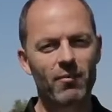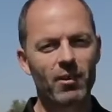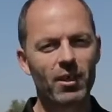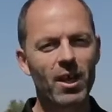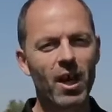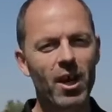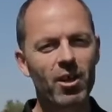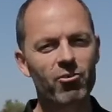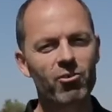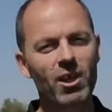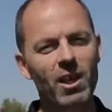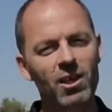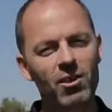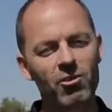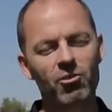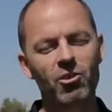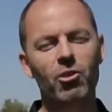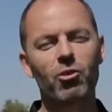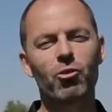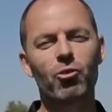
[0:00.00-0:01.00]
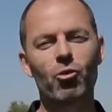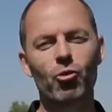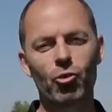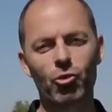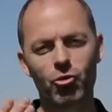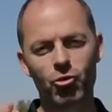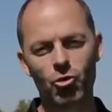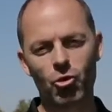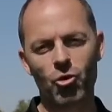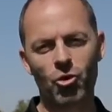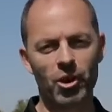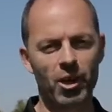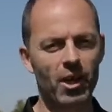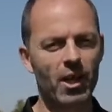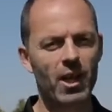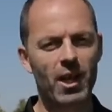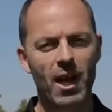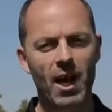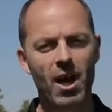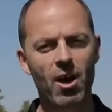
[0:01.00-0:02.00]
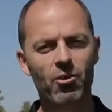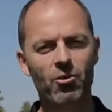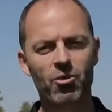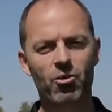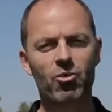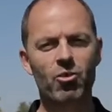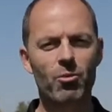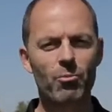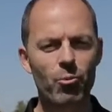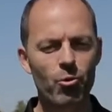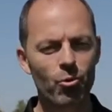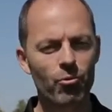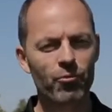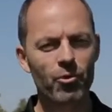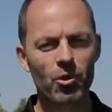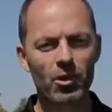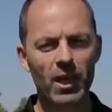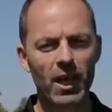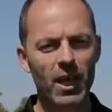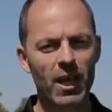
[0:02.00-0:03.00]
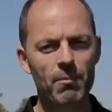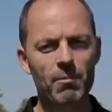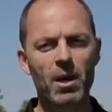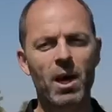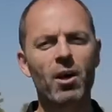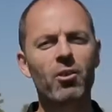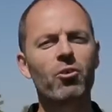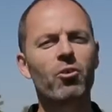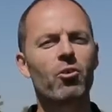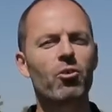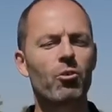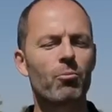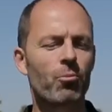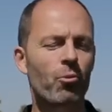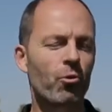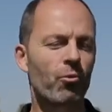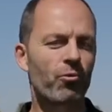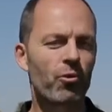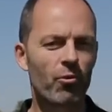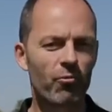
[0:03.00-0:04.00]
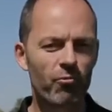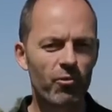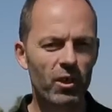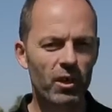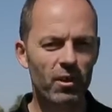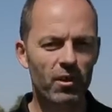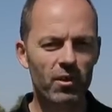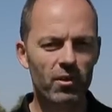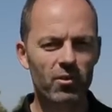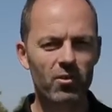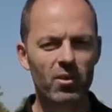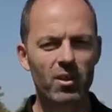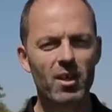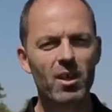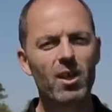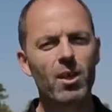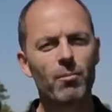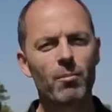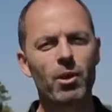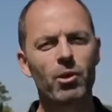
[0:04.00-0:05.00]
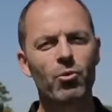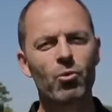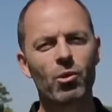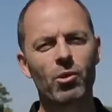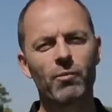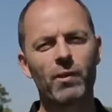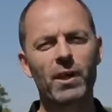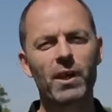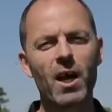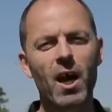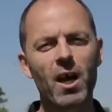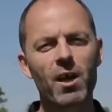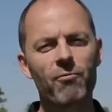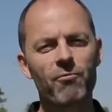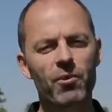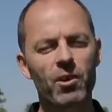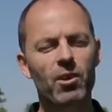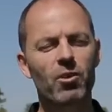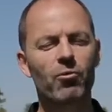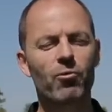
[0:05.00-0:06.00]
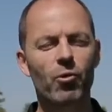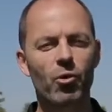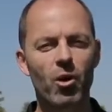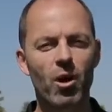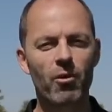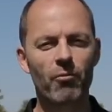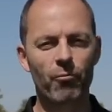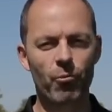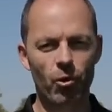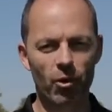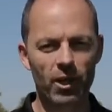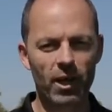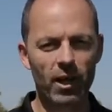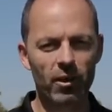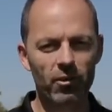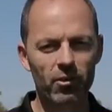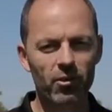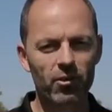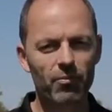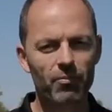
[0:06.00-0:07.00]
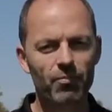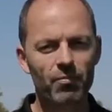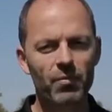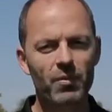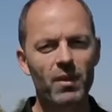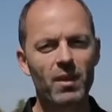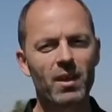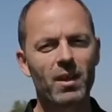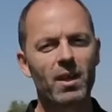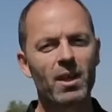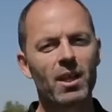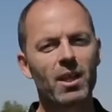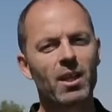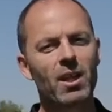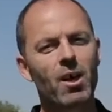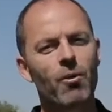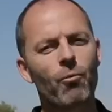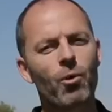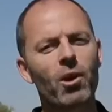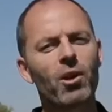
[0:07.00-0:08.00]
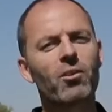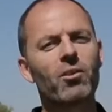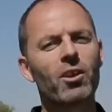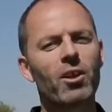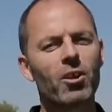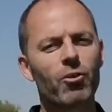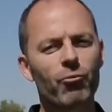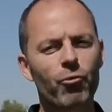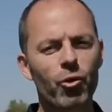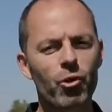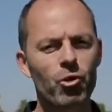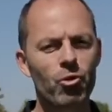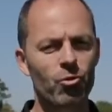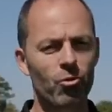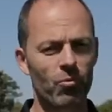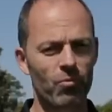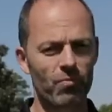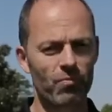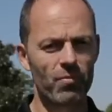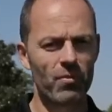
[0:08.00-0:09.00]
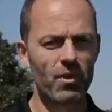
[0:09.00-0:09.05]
The Kai Challenge is your story. How did you improve your game? How did you improve your fitness by doing the Kai Fitness for Golf workouts? Now, what is in it for you?